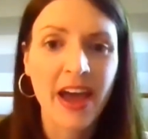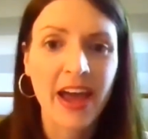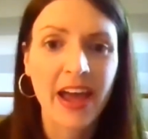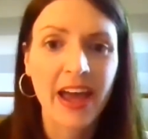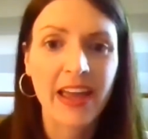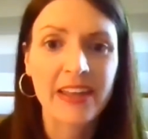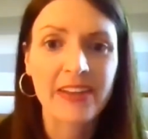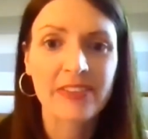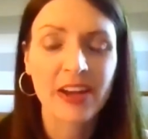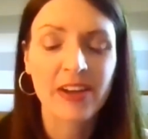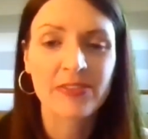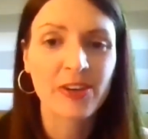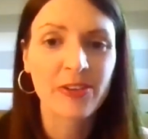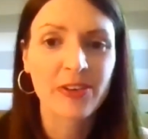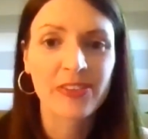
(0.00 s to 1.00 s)

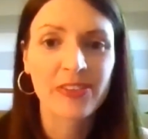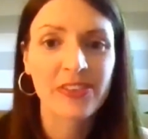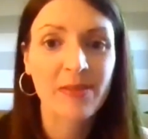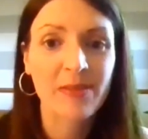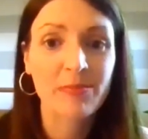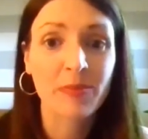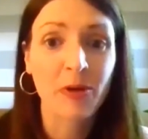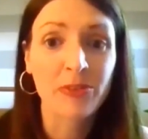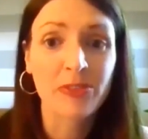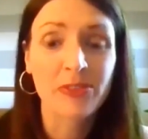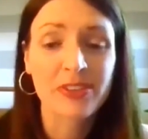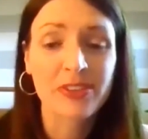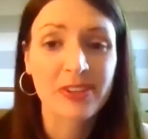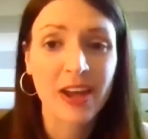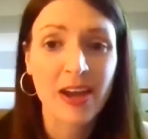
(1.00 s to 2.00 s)
I've noticed that
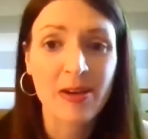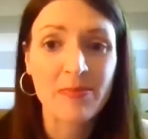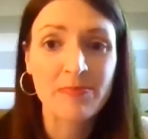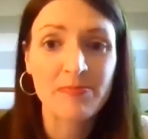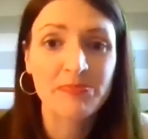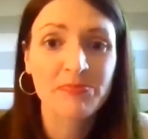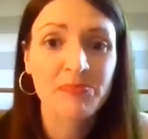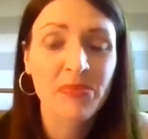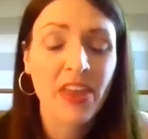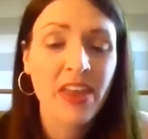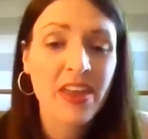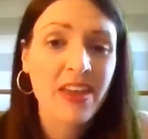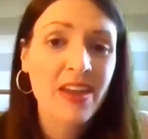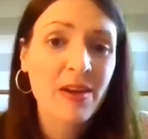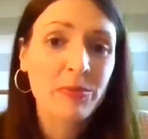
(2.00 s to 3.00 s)
most
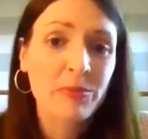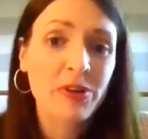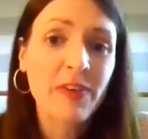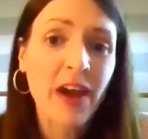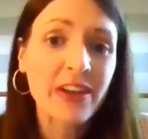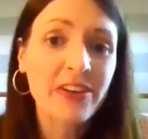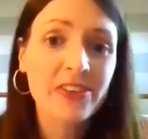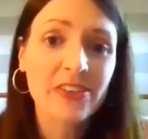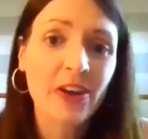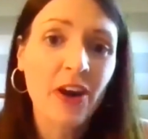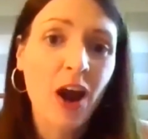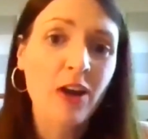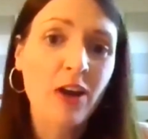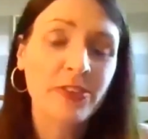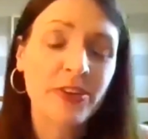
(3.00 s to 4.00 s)
providers are
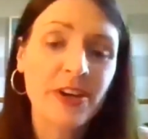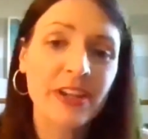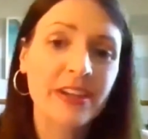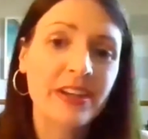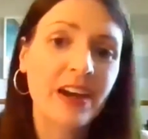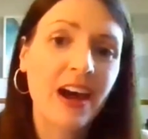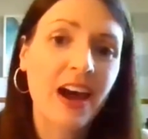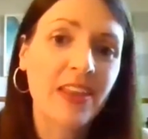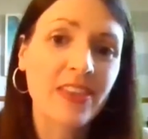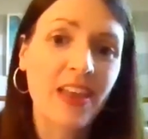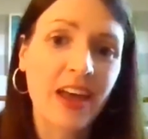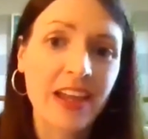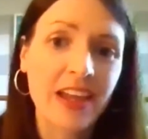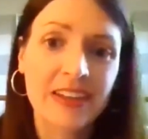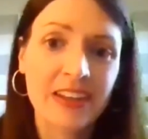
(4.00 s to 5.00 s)
offering
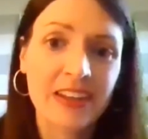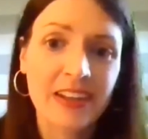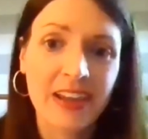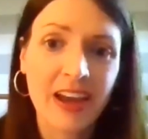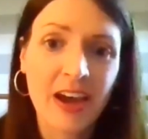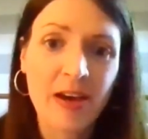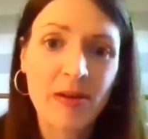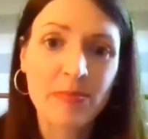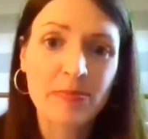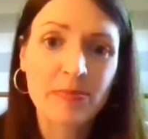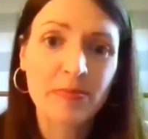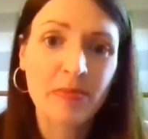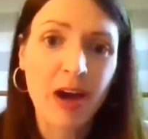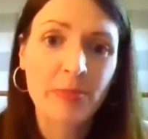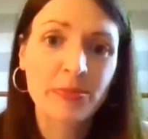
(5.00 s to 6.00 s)
online
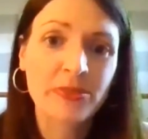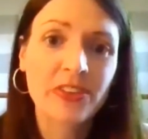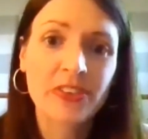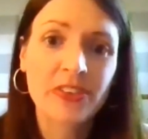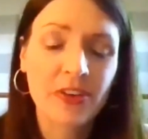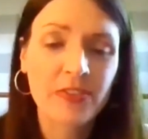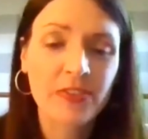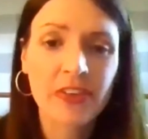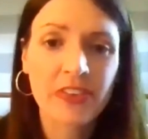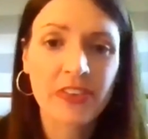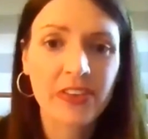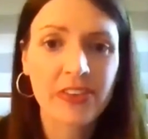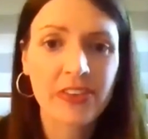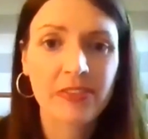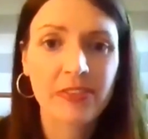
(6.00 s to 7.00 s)
options for
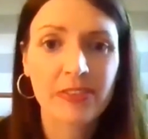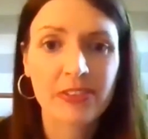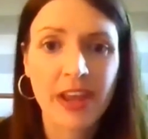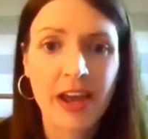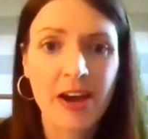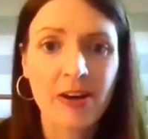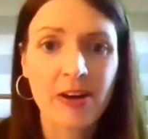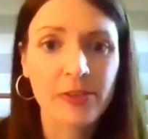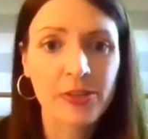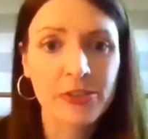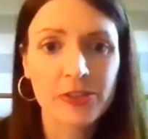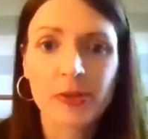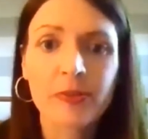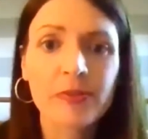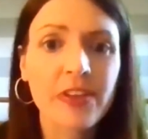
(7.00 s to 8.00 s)
visits now,
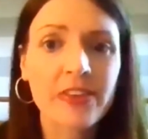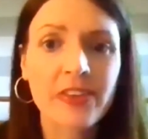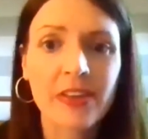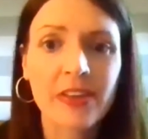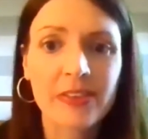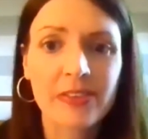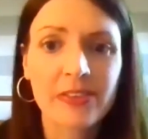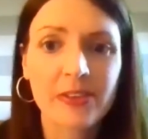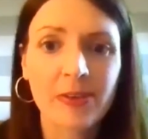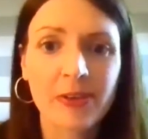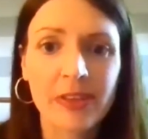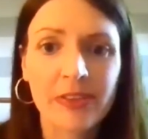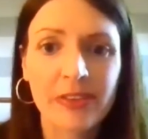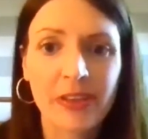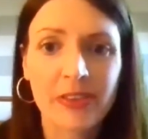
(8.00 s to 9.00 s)
virtual visits, so
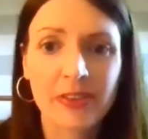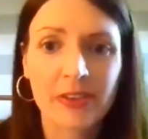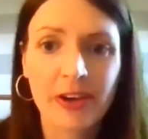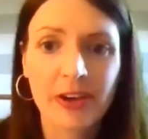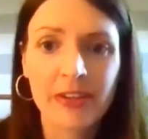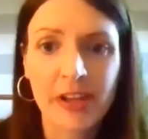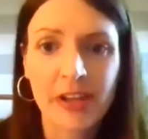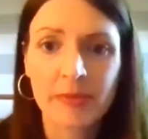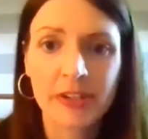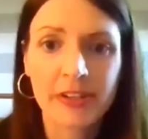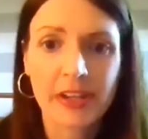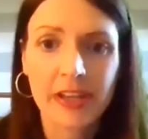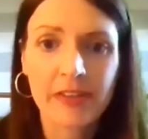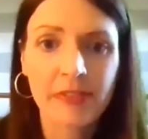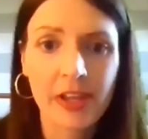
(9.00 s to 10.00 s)
it's a great time to
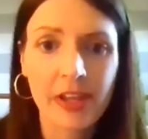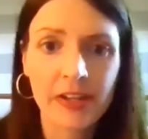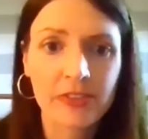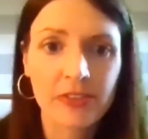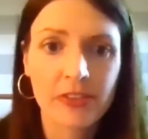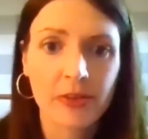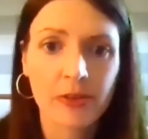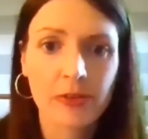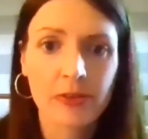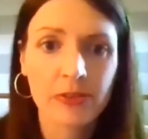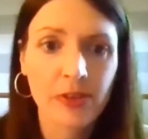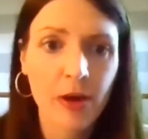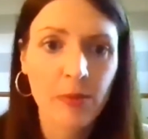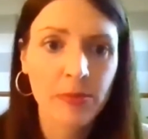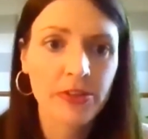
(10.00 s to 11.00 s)
take advantage of
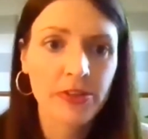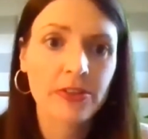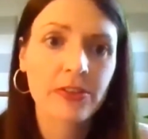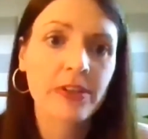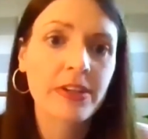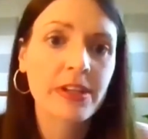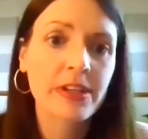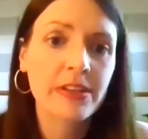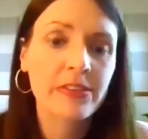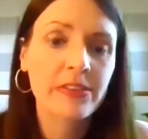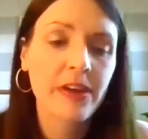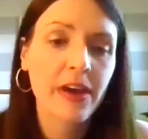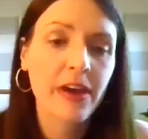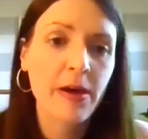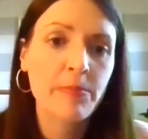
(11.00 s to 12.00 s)
those opportunities.
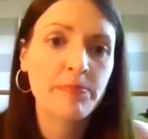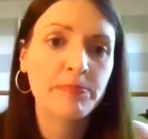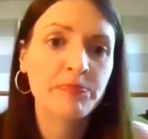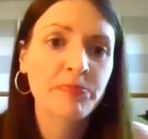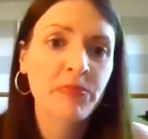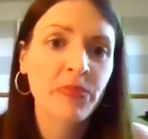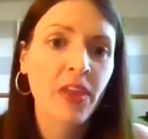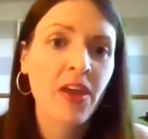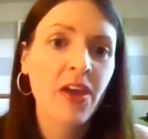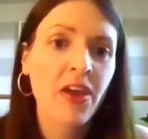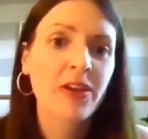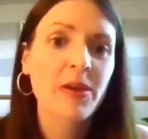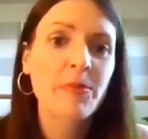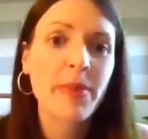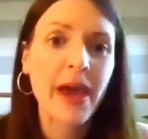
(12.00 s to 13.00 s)

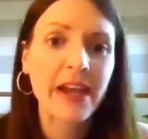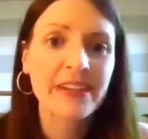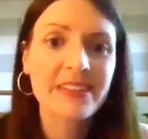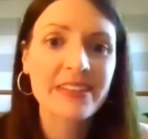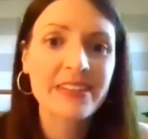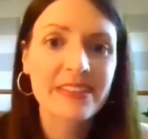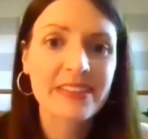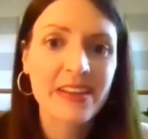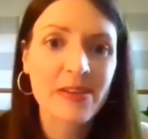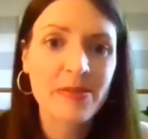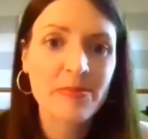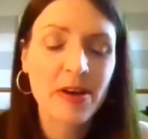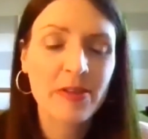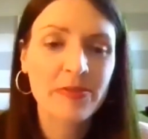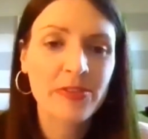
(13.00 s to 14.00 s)
Back
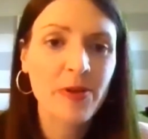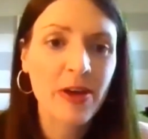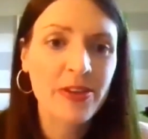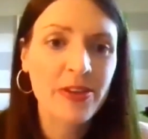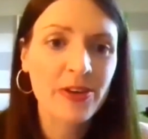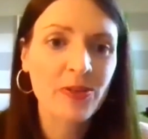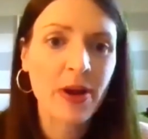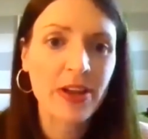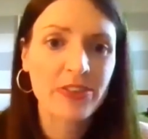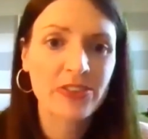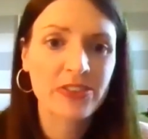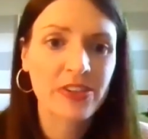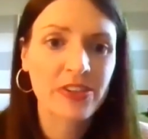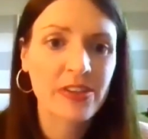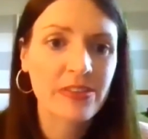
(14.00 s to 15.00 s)
to a few other
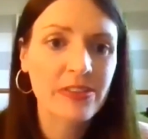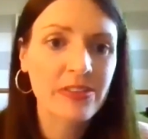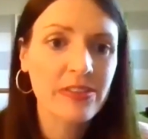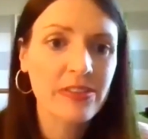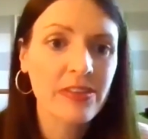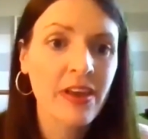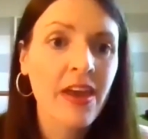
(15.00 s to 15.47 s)
questions.